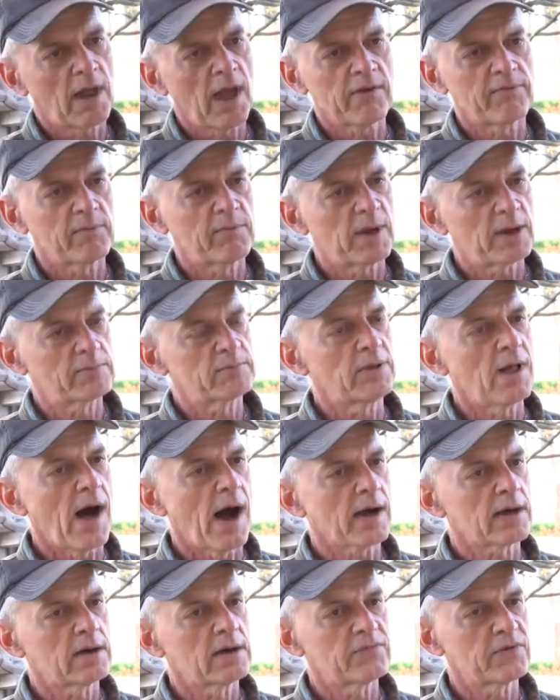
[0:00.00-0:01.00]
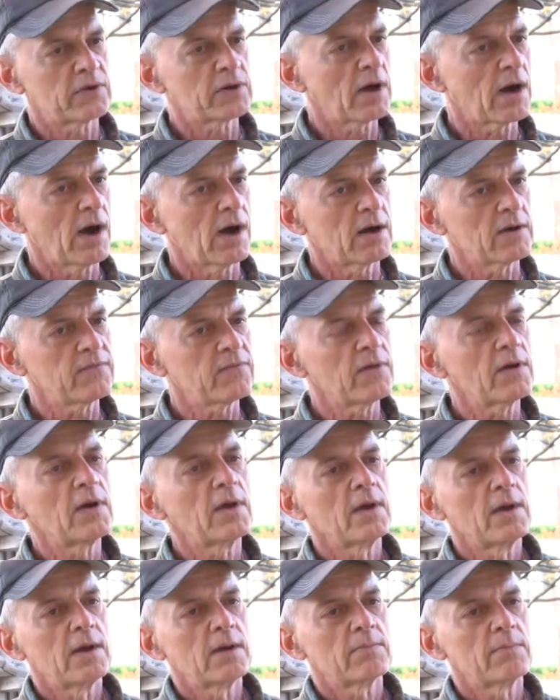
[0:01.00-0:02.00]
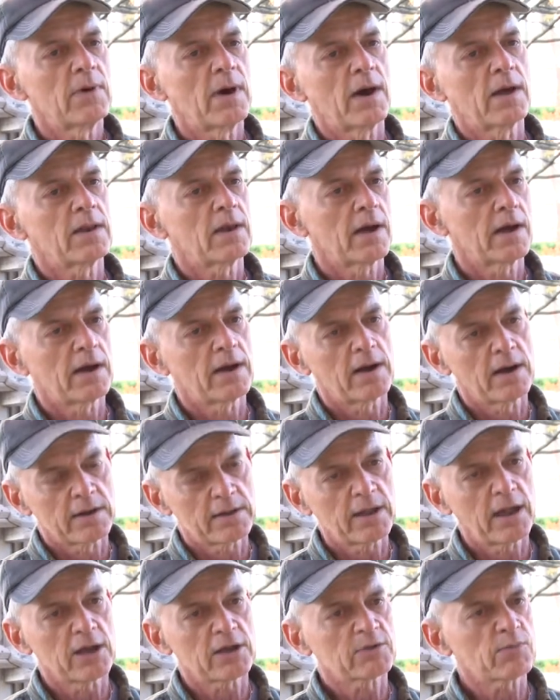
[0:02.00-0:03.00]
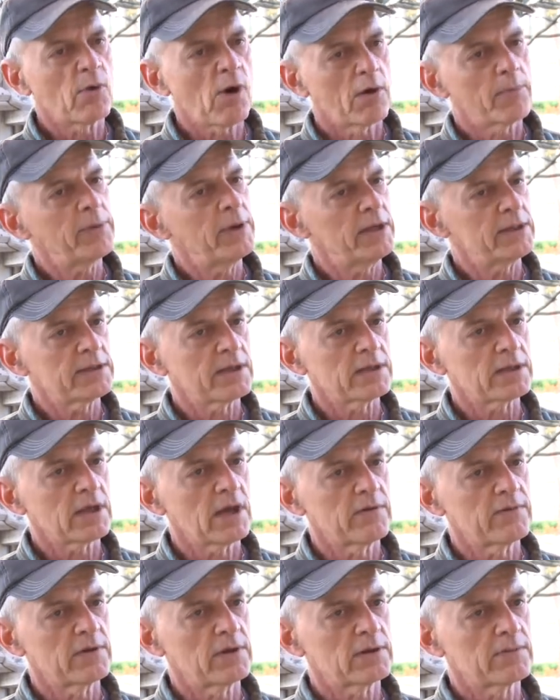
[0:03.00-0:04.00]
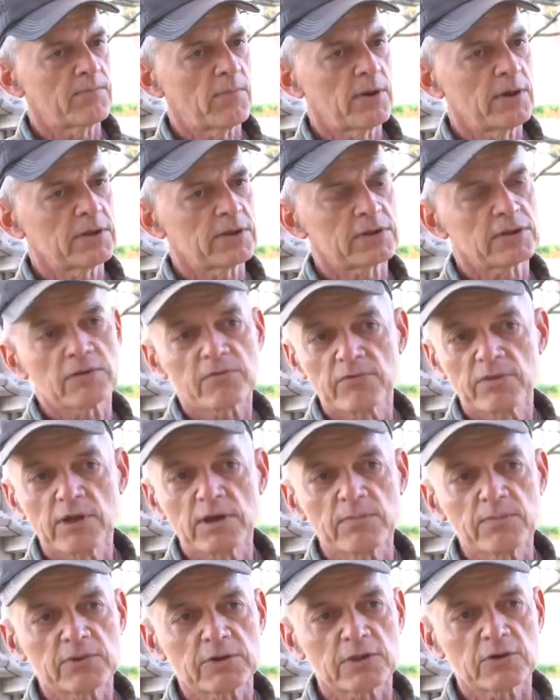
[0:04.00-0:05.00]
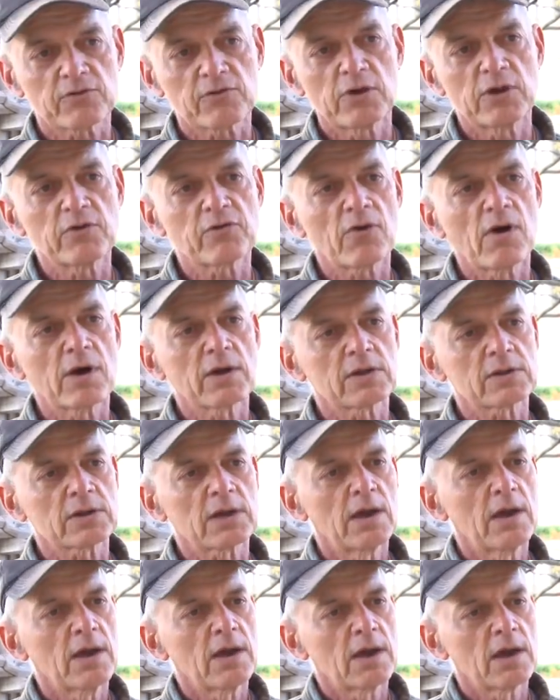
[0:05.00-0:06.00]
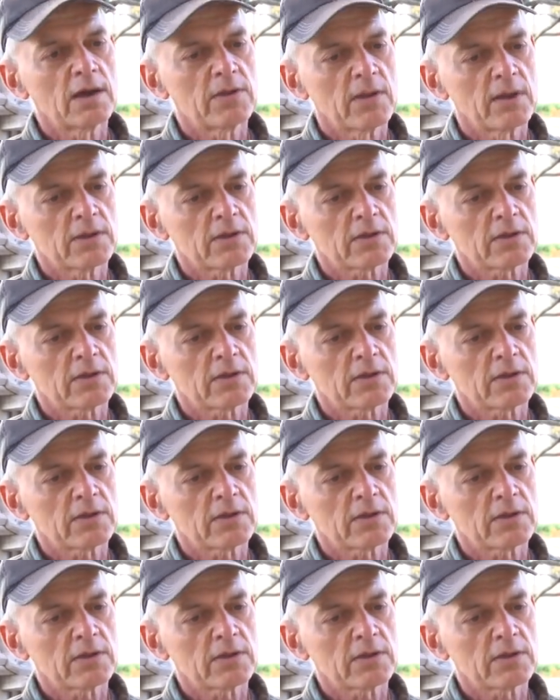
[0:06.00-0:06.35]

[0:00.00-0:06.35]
have a big block of and carve, but I take small pieces of it, pieces of limbs and tree trunks, and then